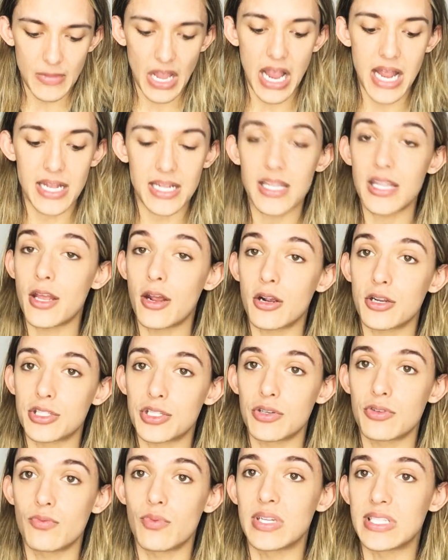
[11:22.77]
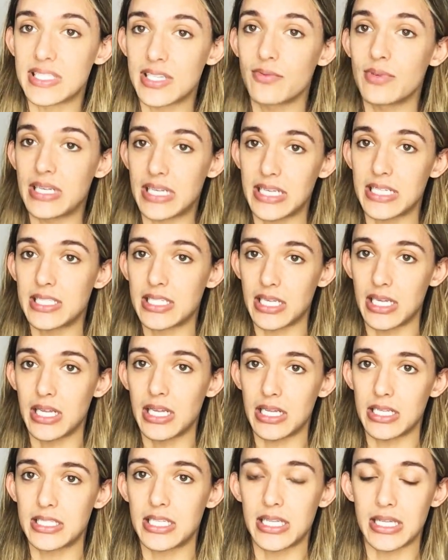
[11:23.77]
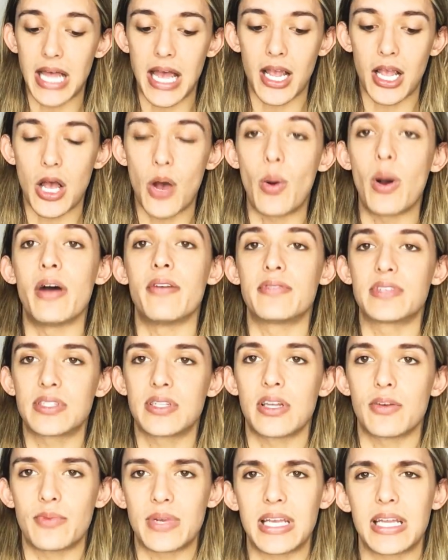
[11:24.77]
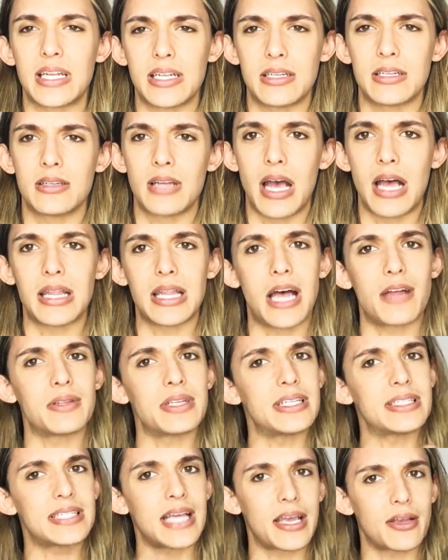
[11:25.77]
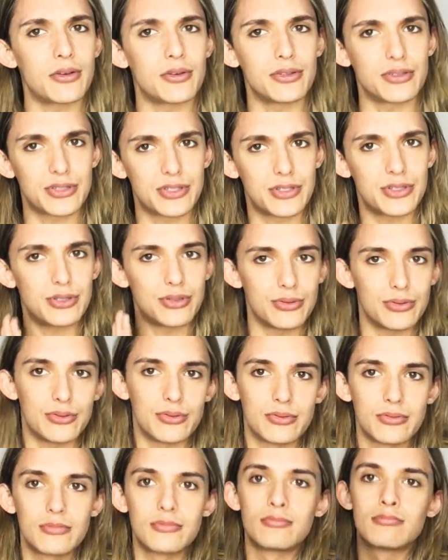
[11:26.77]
there are certain ones that we need to let go of so that we can allow these cycles to